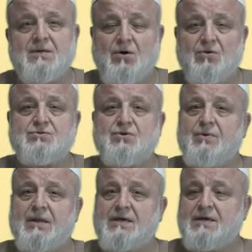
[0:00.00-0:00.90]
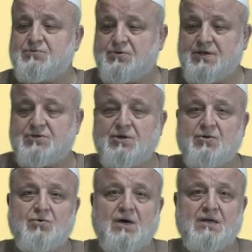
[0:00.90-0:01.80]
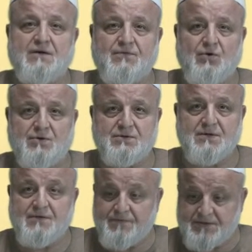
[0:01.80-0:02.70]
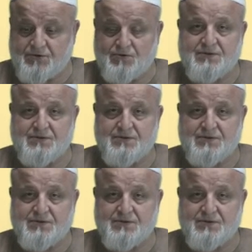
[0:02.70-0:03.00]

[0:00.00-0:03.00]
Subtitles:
Also when it comes to touching Quran, of course, physical